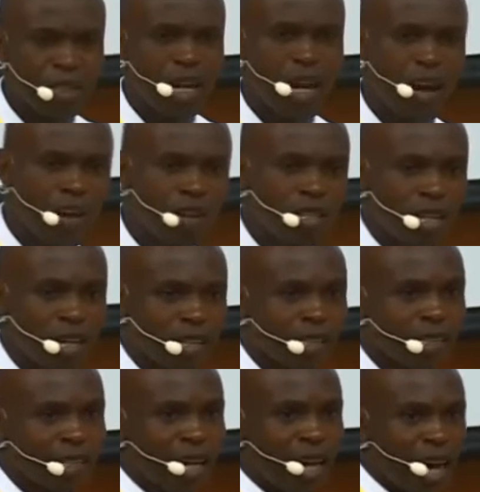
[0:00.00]
carbon
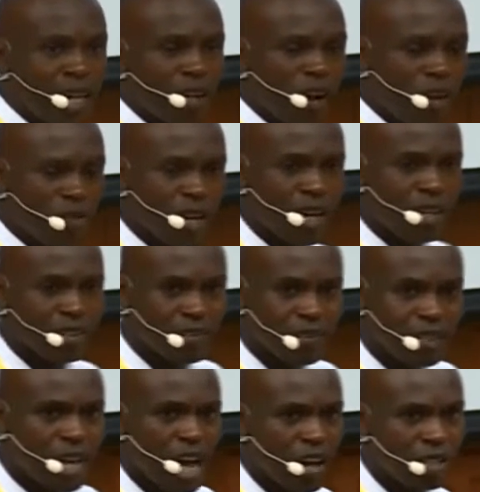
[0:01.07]
dioxide and other
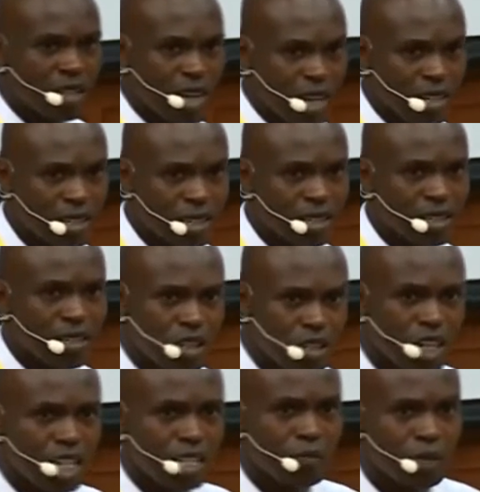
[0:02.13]
greenhouse gases,
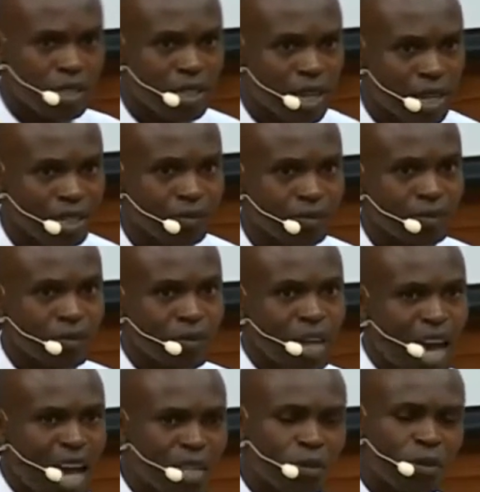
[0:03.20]
such as methane,
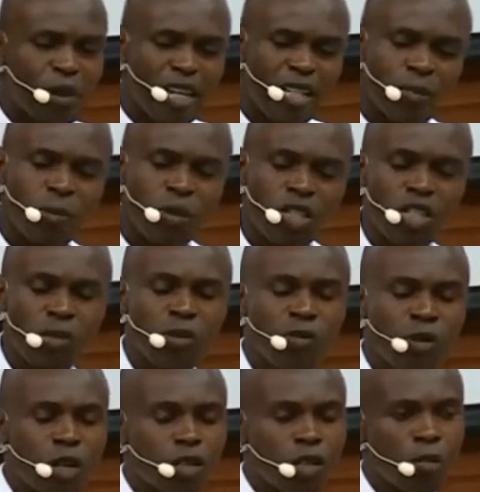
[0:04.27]
has been responsible
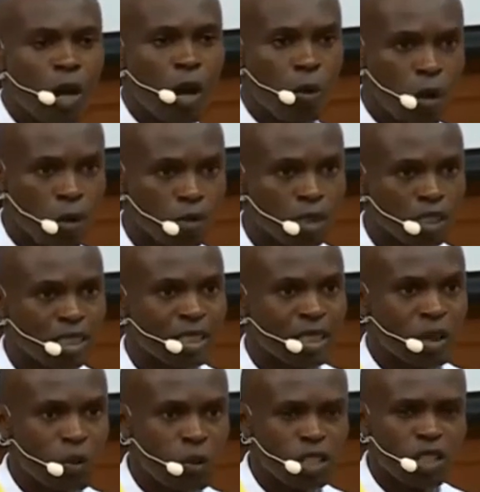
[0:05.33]
for global warming,
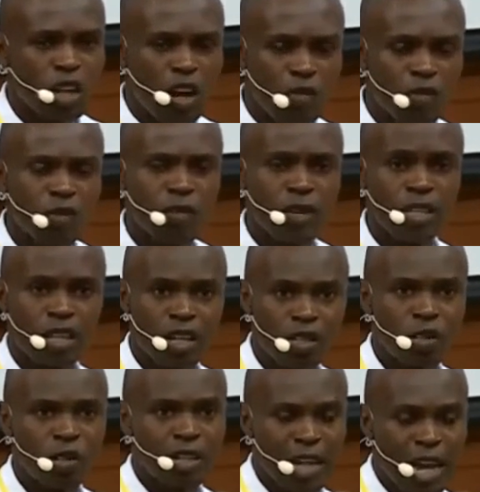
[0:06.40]
which often
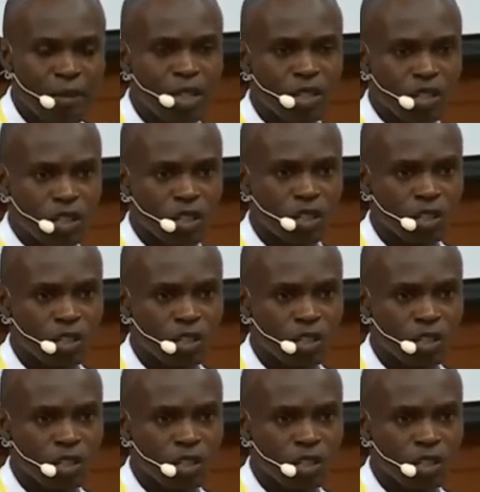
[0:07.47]
results to climate